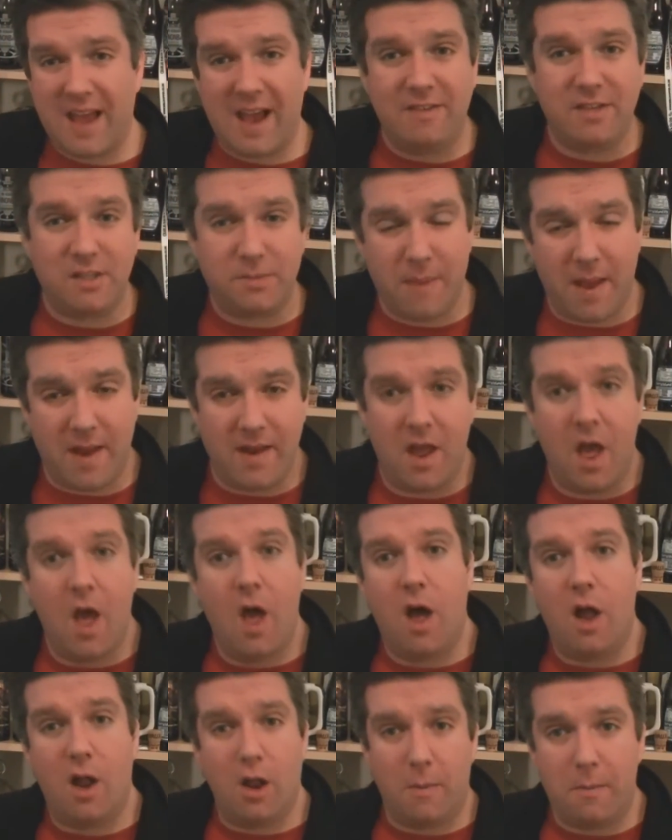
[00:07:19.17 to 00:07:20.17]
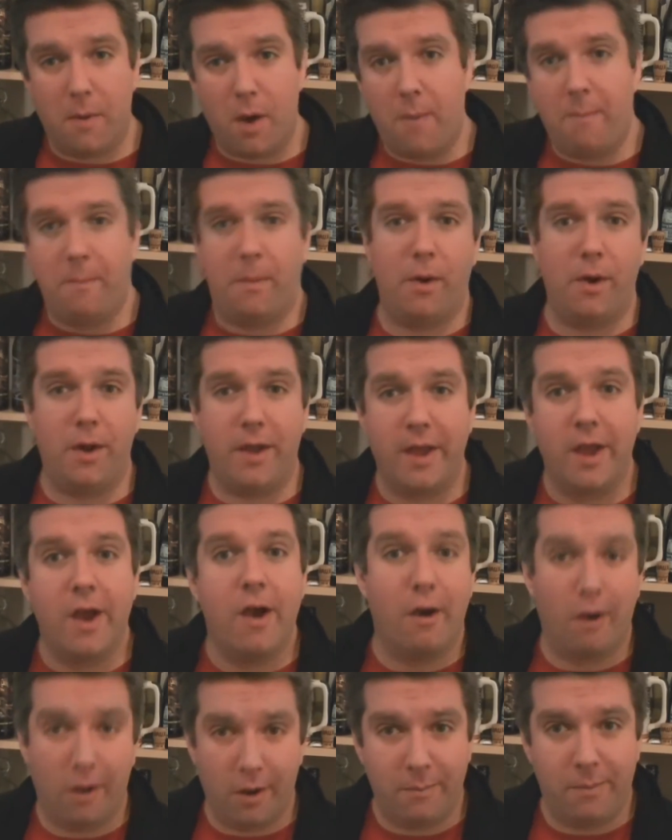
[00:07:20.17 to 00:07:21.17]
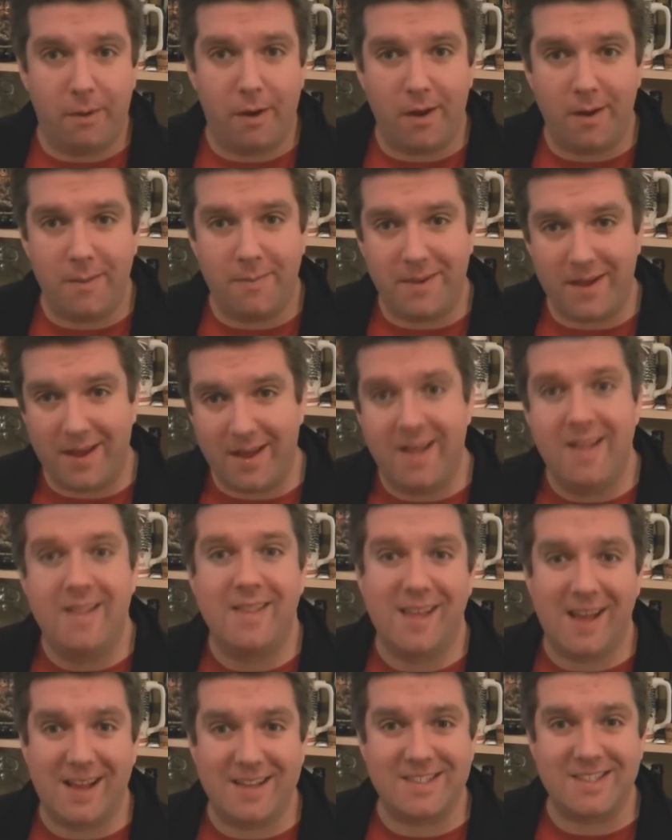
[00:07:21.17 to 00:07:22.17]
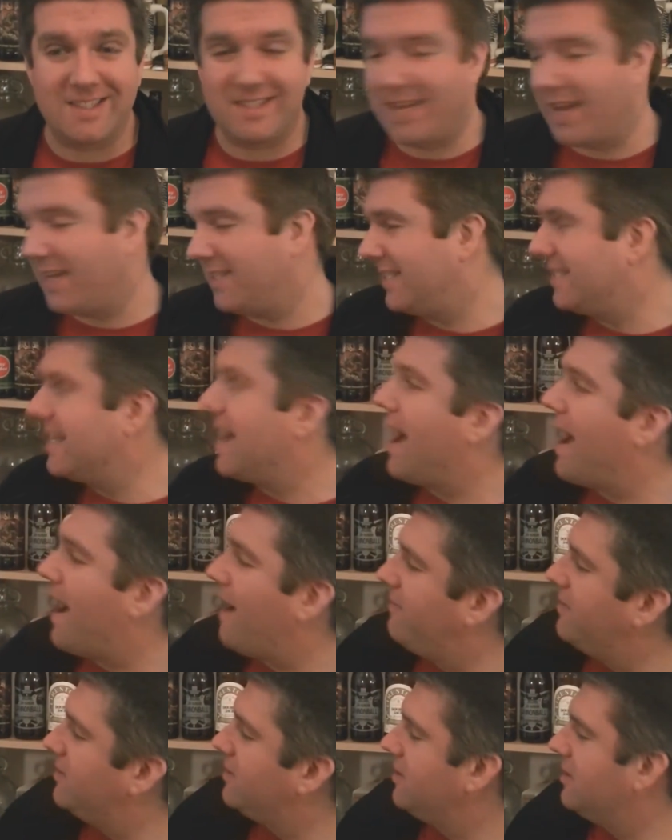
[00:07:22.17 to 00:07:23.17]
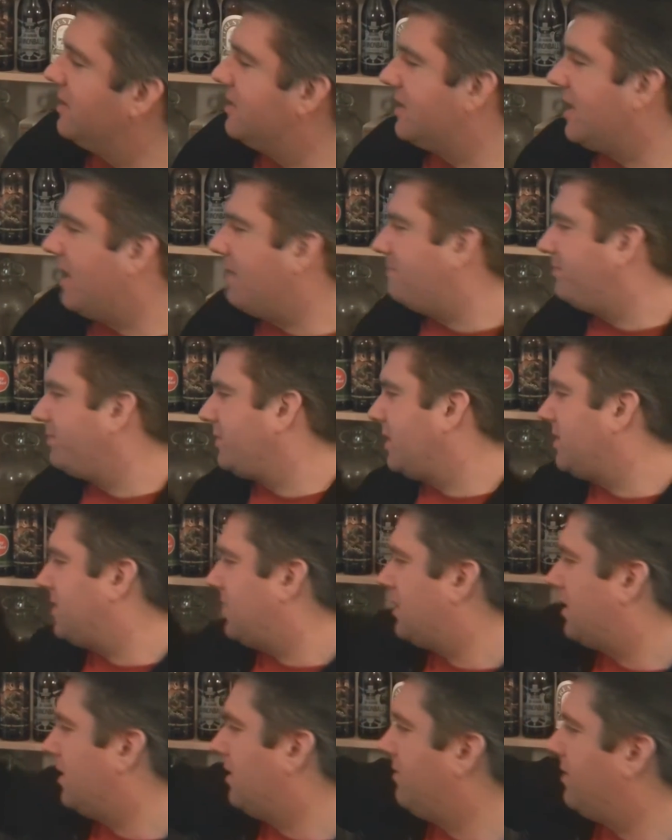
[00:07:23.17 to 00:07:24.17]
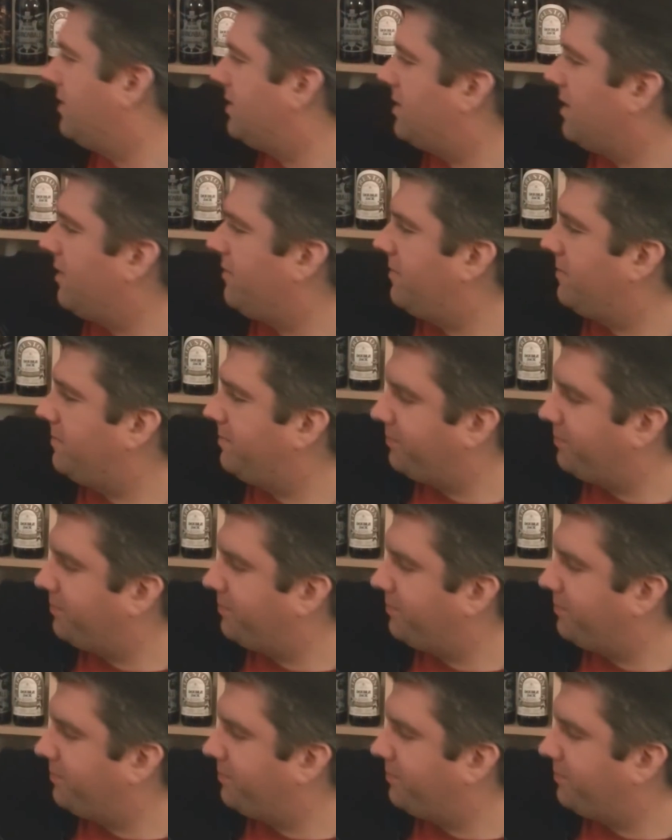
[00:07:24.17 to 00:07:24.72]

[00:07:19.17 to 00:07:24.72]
I've spent a lot more money on a bottle of beer that hasn't tasted half as good as that. So it's lovely stuff.